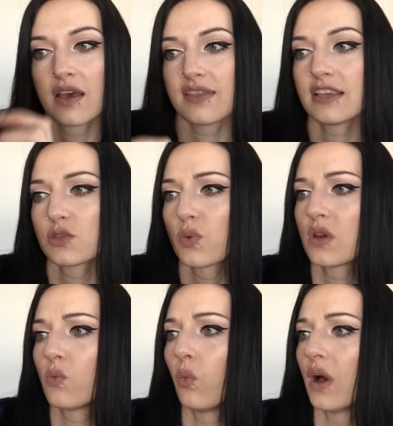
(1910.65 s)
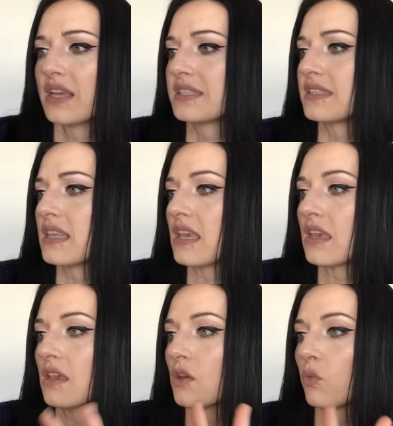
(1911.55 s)
This one was
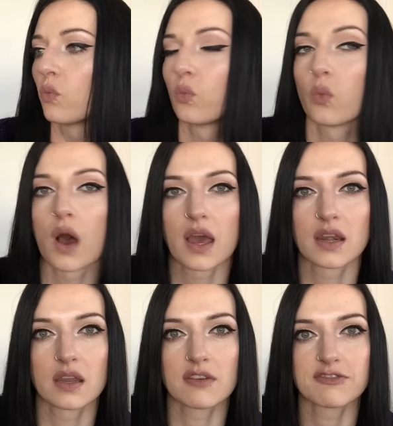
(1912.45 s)
the 1